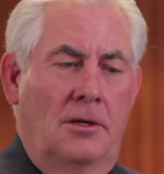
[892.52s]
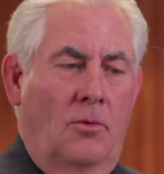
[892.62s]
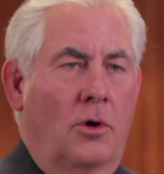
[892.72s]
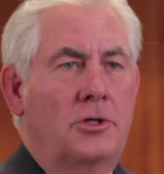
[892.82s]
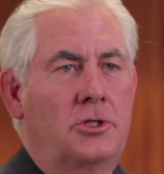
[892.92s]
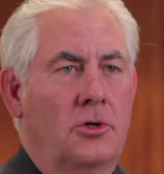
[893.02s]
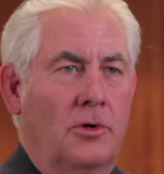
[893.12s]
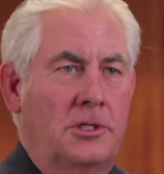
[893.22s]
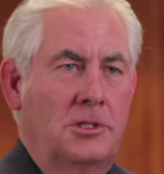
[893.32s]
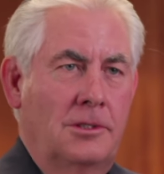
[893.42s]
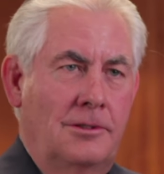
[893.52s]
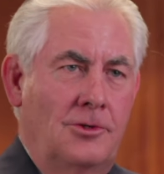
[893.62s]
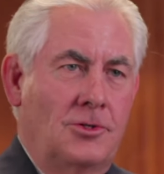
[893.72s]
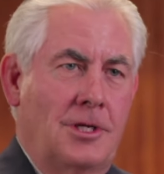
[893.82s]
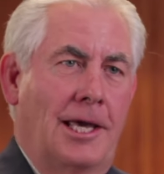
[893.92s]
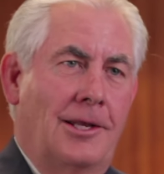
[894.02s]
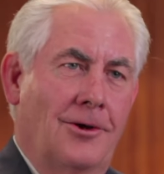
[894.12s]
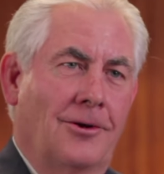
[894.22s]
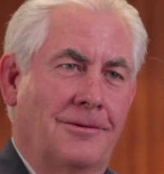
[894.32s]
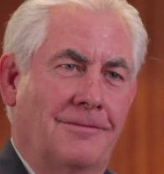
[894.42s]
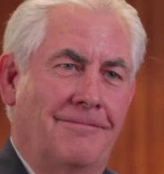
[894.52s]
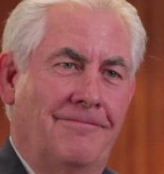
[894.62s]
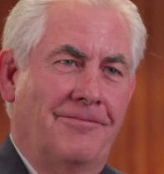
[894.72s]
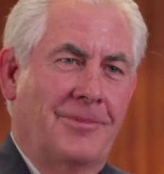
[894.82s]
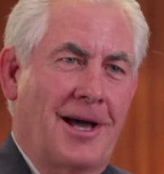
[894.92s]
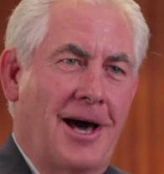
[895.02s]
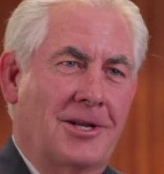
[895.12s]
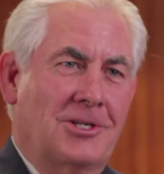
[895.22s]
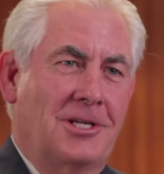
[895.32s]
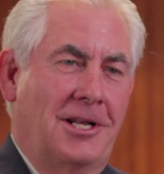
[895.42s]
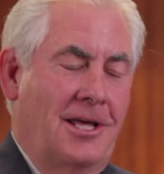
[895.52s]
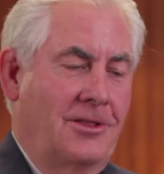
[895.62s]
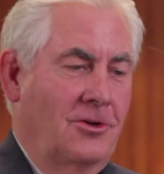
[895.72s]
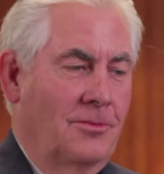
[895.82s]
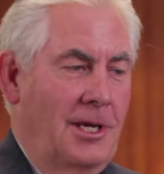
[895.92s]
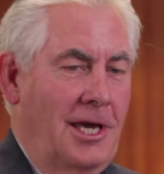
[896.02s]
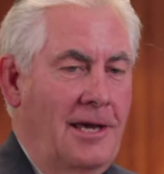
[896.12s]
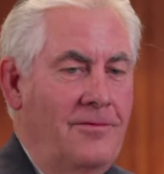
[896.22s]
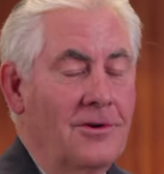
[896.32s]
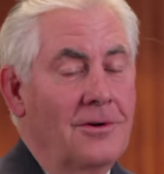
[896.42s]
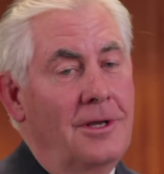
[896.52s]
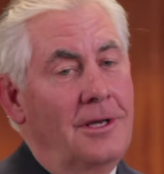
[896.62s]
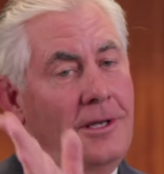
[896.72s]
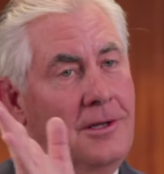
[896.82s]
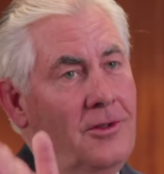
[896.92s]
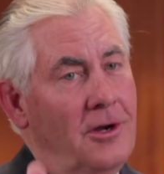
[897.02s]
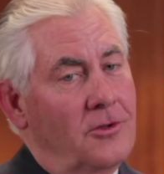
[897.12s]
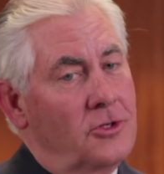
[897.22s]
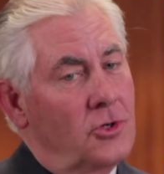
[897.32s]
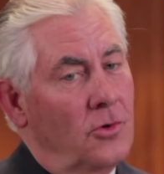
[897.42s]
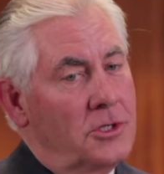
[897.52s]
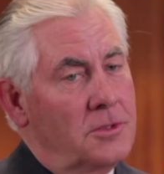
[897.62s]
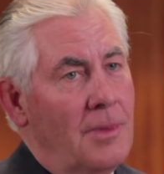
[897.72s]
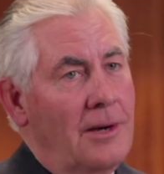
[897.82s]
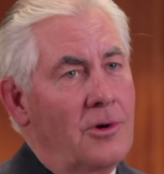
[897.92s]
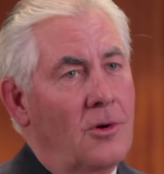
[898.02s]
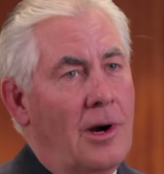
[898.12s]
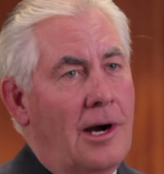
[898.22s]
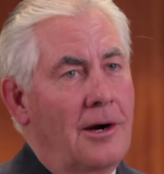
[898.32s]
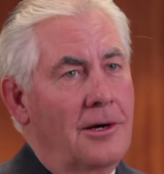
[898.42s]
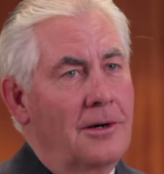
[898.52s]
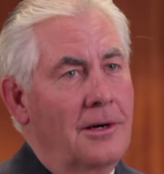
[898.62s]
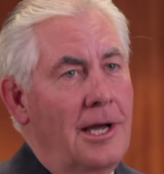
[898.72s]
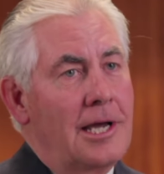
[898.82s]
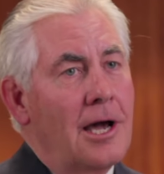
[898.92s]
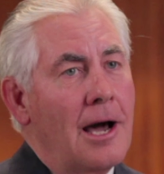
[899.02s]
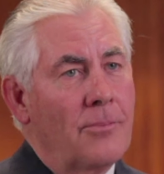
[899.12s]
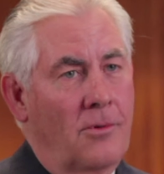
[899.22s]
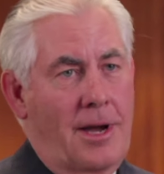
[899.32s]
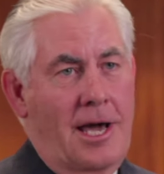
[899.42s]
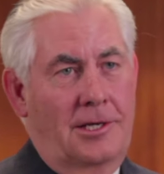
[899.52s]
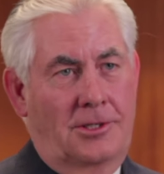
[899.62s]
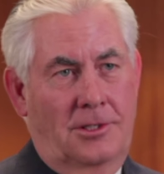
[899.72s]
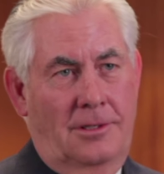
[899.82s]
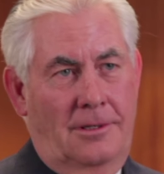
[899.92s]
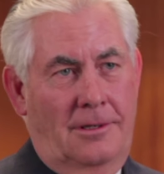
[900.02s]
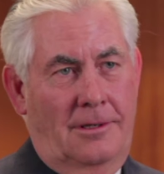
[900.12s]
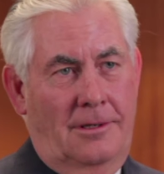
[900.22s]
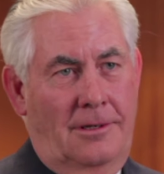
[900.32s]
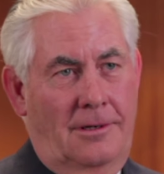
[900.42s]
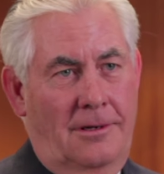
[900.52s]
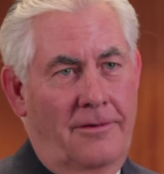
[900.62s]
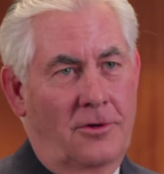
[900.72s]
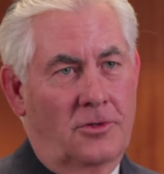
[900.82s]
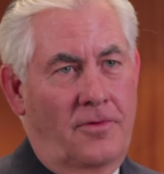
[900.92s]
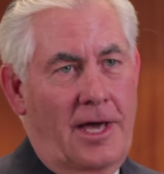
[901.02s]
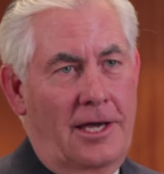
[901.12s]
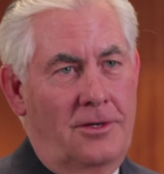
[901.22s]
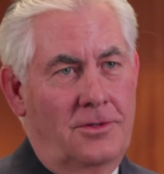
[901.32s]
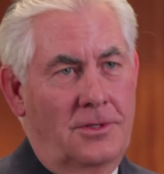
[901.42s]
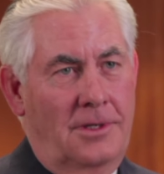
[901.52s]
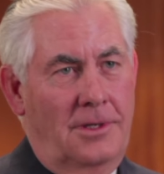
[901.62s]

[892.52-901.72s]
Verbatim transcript: One choice, you stand on honesty and ethical behavior. The other choice may require a compromise of those values.